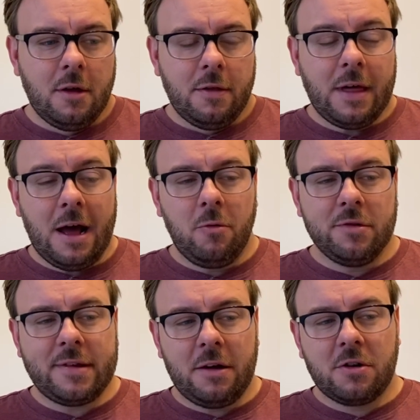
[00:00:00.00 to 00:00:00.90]
that will
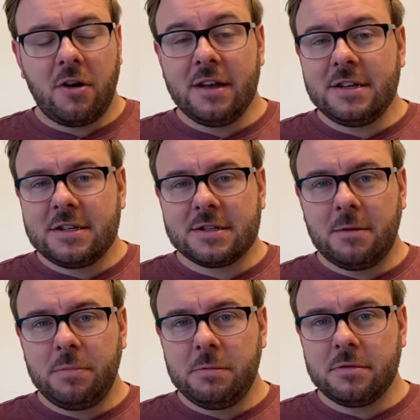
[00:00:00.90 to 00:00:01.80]
sound crazy to some
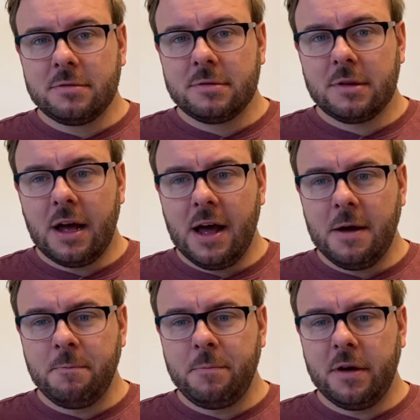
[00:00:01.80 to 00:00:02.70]
people,
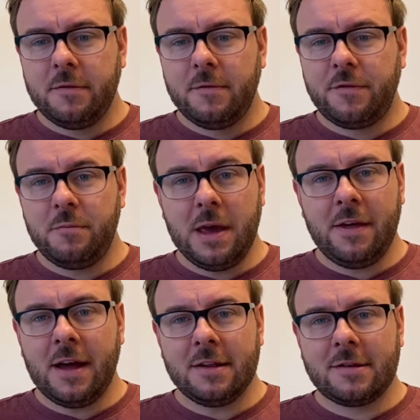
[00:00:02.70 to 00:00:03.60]
but for me,
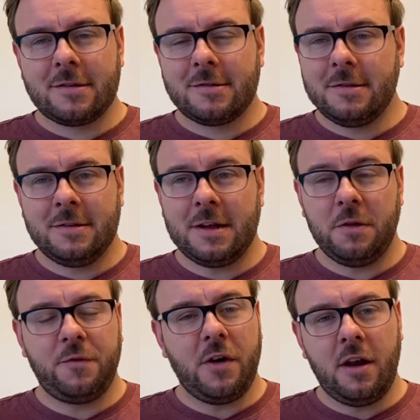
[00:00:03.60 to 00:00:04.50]
it sounds
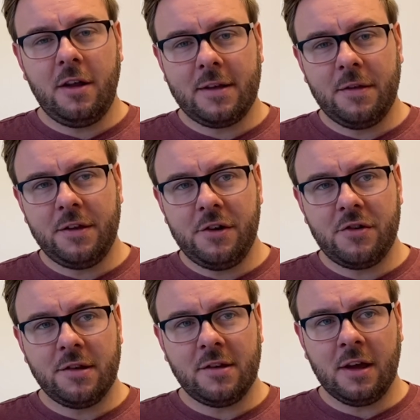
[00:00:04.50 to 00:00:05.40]
fun, it sounds
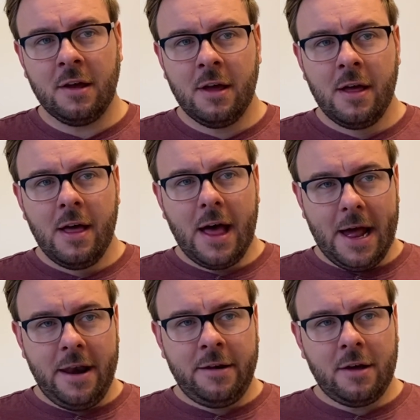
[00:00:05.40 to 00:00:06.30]
interesting.
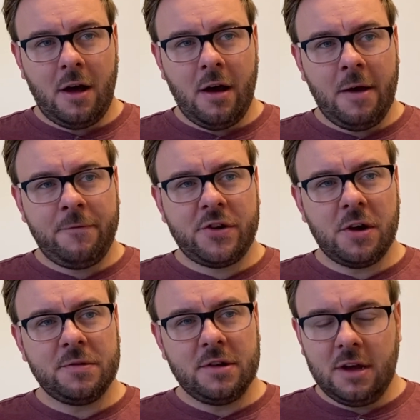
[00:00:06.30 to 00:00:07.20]
And I have
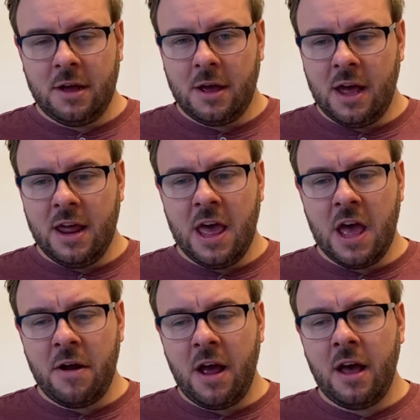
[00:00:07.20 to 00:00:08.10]
chosen an
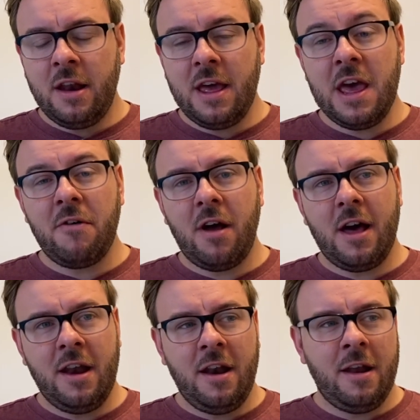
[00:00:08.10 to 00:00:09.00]
era
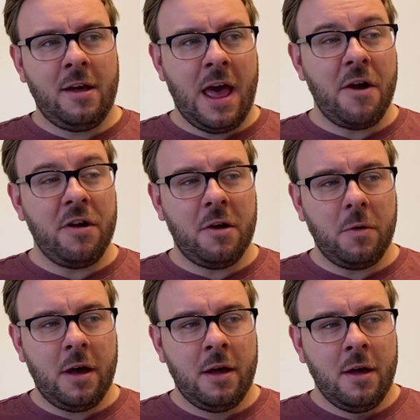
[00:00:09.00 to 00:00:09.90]
and an area
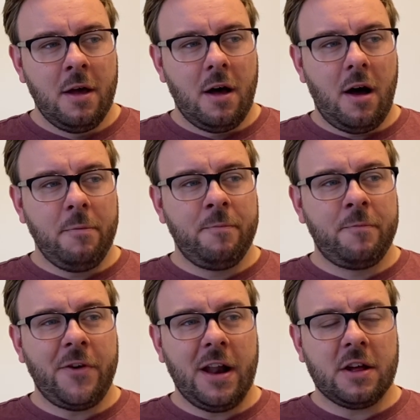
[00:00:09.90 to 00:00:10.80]
where I'm
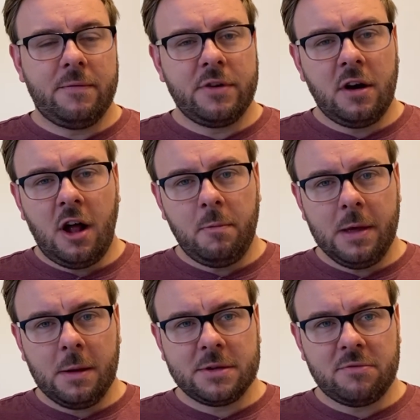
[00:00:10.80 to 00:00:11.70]
fairly confident I'll be
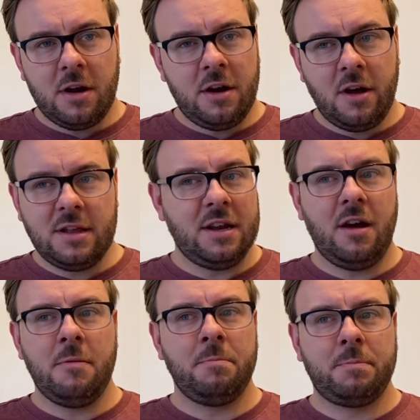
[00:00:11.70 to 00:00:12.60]
able to run
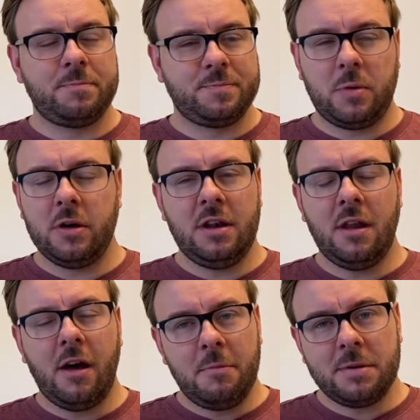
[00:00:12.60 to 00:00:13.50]

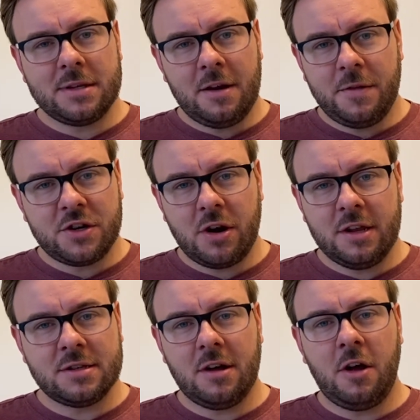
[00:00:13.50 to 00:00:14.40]
99.9% of the
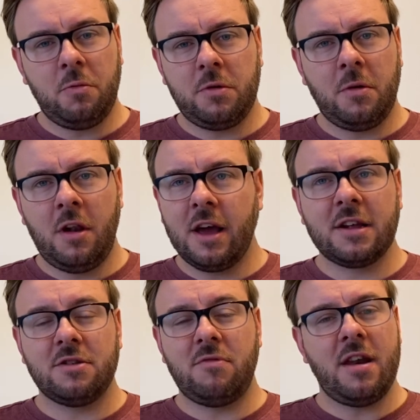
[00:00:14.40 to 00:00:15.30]
trains that I would like
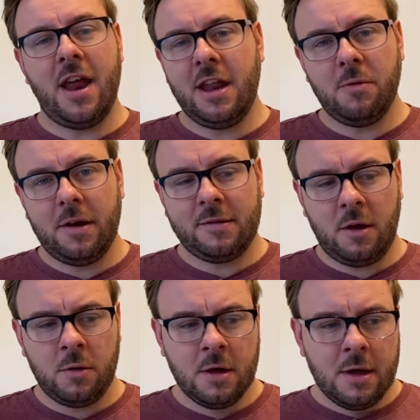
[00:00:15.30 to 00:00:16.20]
to run anyway. So
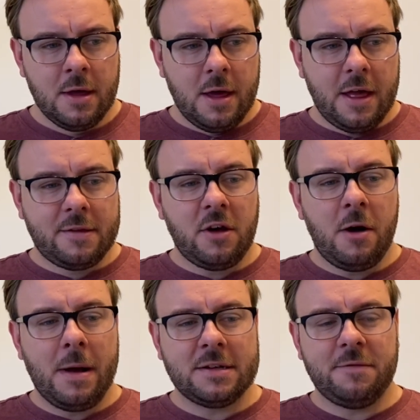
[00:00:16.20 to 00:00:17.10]
it's not a
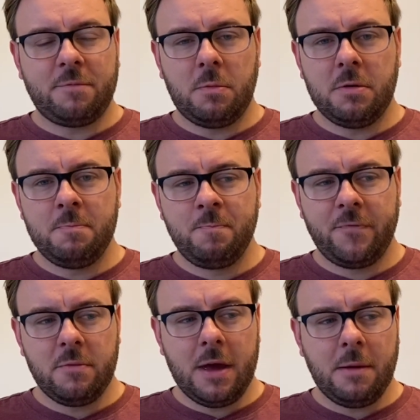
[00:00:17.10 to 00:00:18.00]
massive problem for
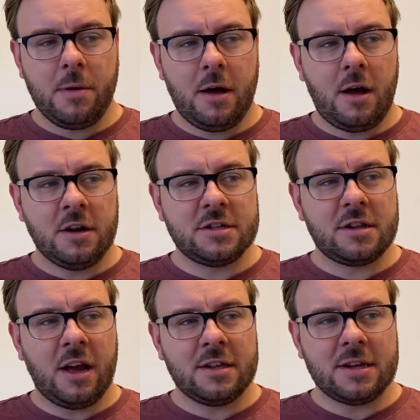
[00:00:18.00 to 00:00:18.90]
me, but I just
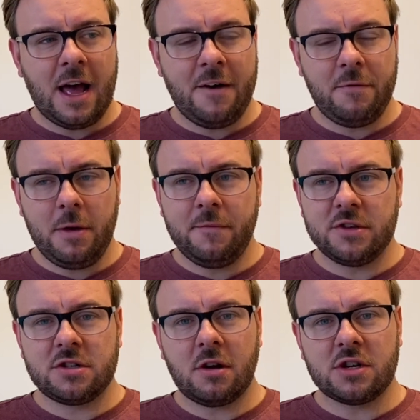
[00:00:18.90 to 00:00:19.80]
like to have a bit of a
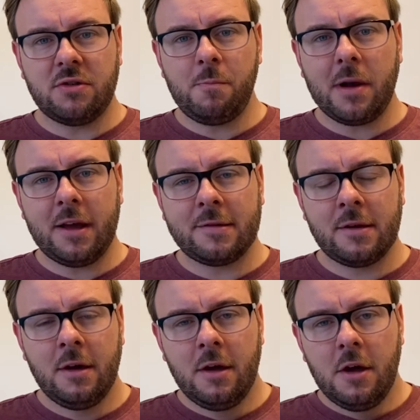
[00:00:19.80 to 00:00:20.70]
structure in place
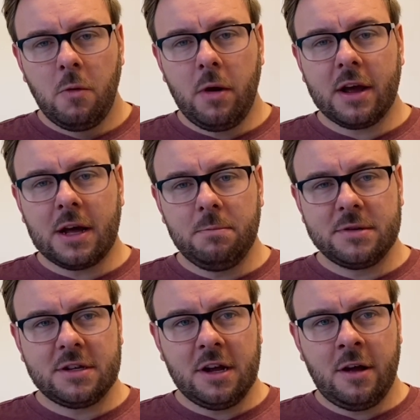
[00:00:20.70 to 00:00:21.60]
when it comes
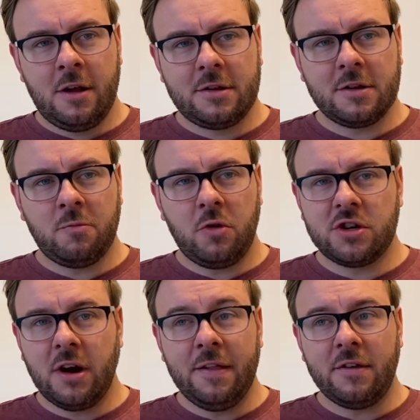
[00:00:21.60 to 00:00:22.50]
to what
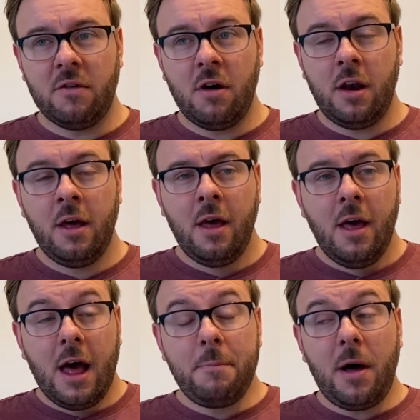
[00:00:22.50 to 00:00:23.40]
trains I run.
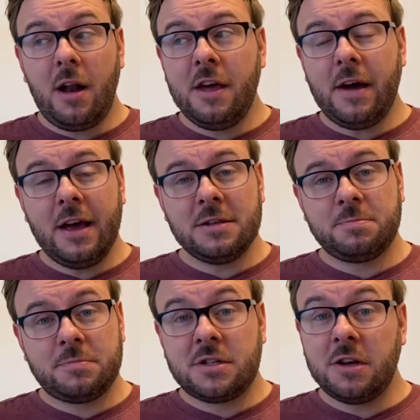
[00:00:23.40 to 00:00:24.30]
And partly that is
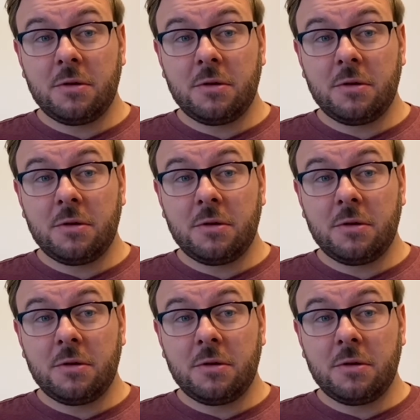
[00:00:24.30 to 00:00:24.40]
to